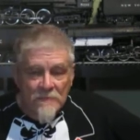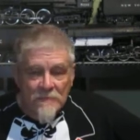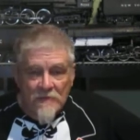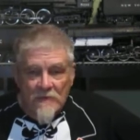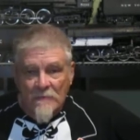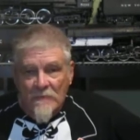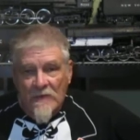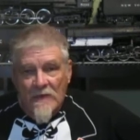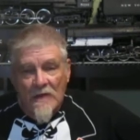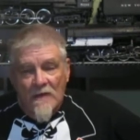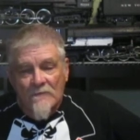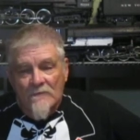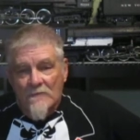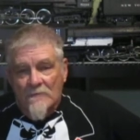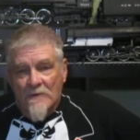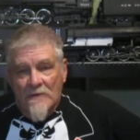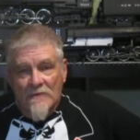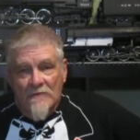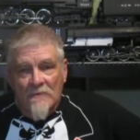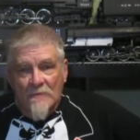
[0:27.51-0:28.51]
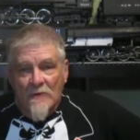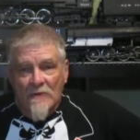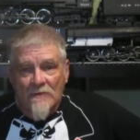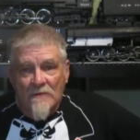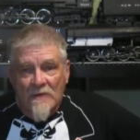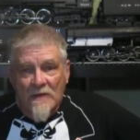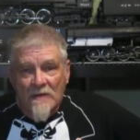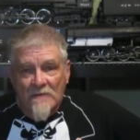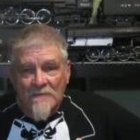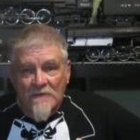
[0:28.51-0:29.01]
everybody and their
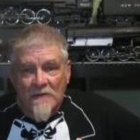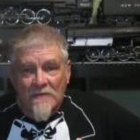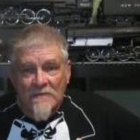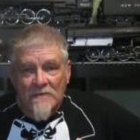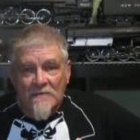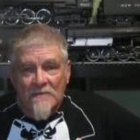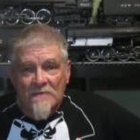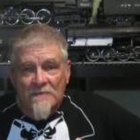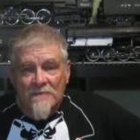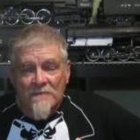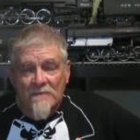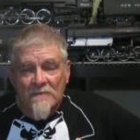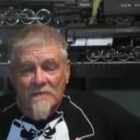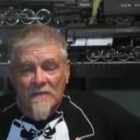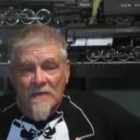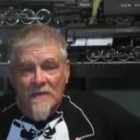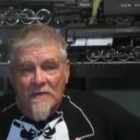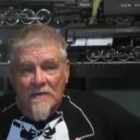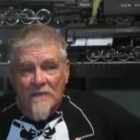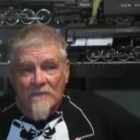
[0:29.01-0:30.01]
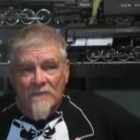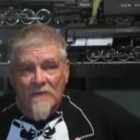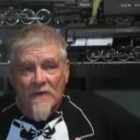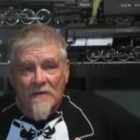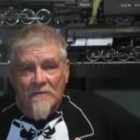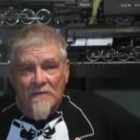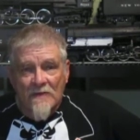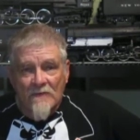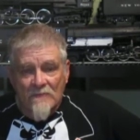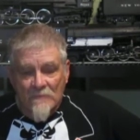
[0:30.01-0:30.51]
mother has ideas, and, and I've
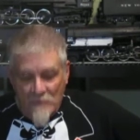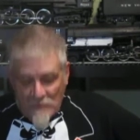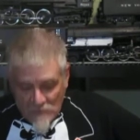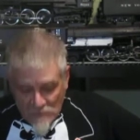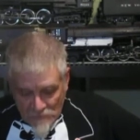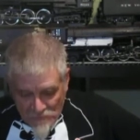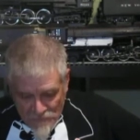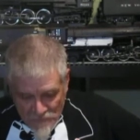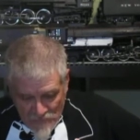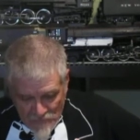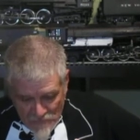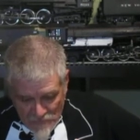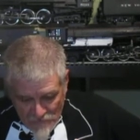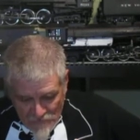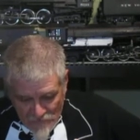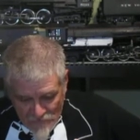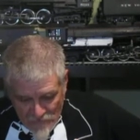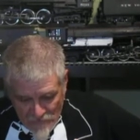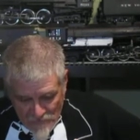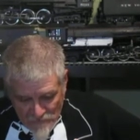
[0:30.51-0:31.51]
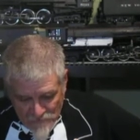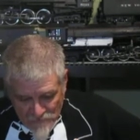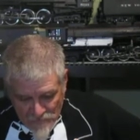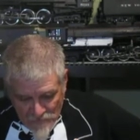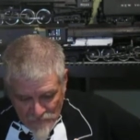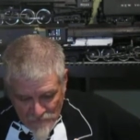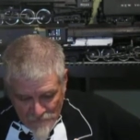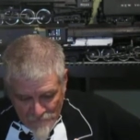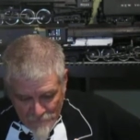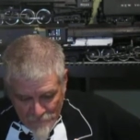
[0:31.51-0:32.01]
talked to everybody who's had different things
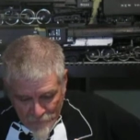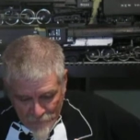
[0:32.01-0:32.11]
done.